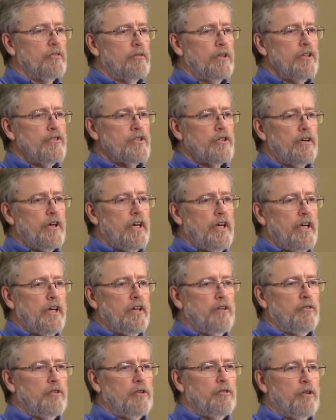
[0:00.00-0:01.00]
raise your
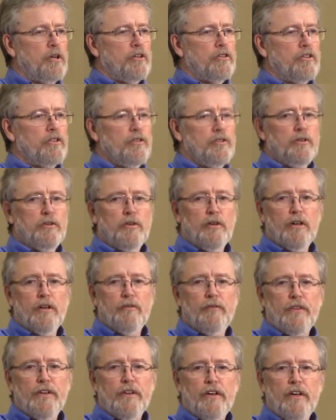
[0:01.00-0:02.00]
hand. We want to
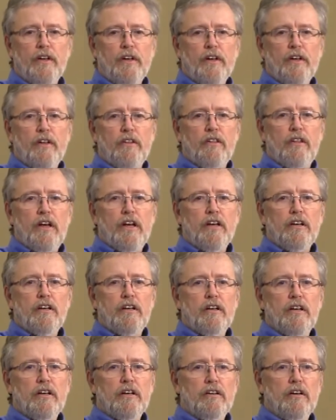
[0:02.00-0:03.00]
thank
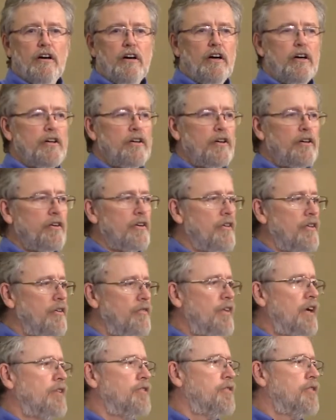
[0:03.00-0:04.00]
and honor the
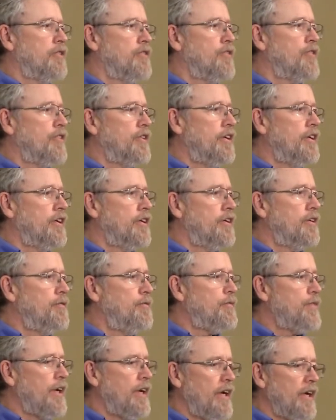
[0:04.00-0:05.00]
veterans
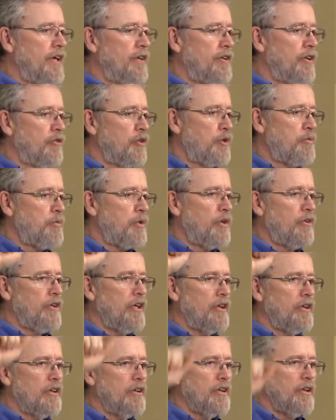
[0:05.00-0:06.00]
here. And we're
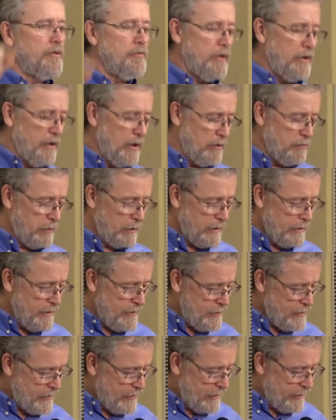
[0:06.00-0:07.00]
particularly
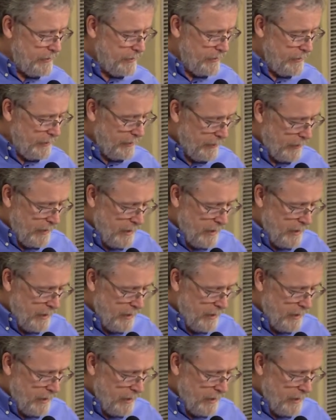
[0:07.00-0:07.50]
pleased that